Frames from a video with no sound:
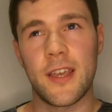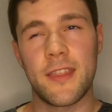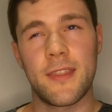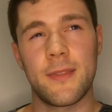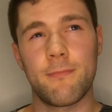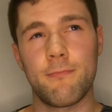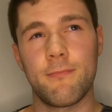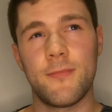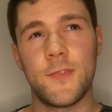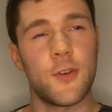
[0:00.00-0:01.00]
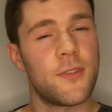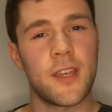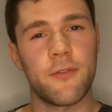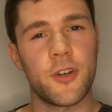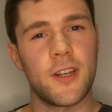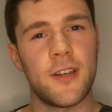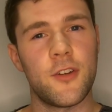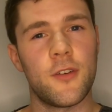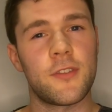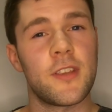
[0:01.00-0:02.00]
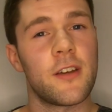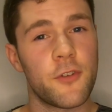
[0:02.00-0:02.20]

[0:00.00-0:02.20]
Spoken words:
I don't think I've got any nerves on there.